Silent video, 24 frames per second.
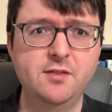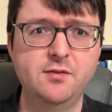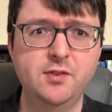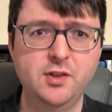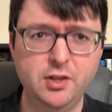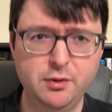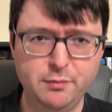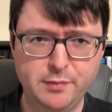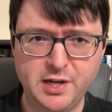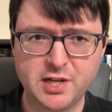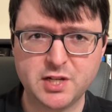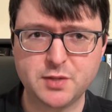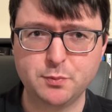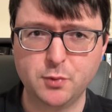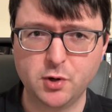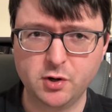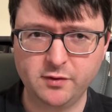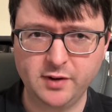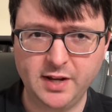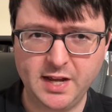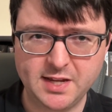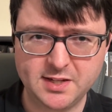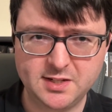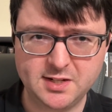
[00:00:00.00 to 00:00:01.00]
and the Mass
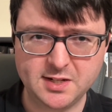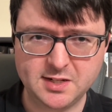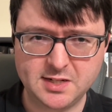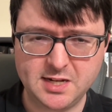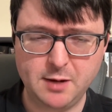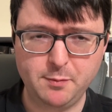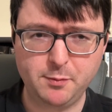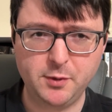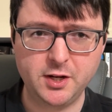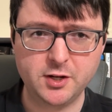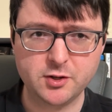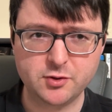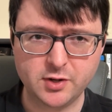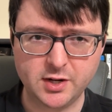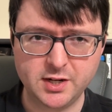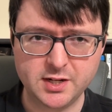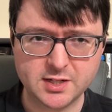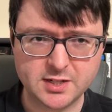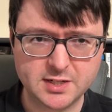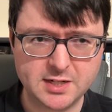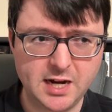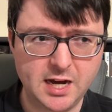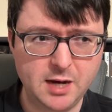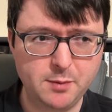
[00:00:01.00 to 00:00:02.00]
Marvel has to step in and try and
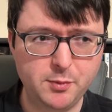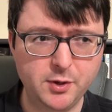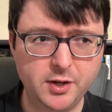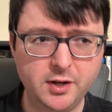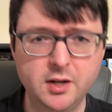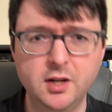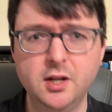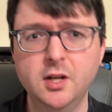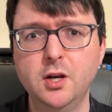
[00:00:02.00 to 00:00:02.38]
stop it.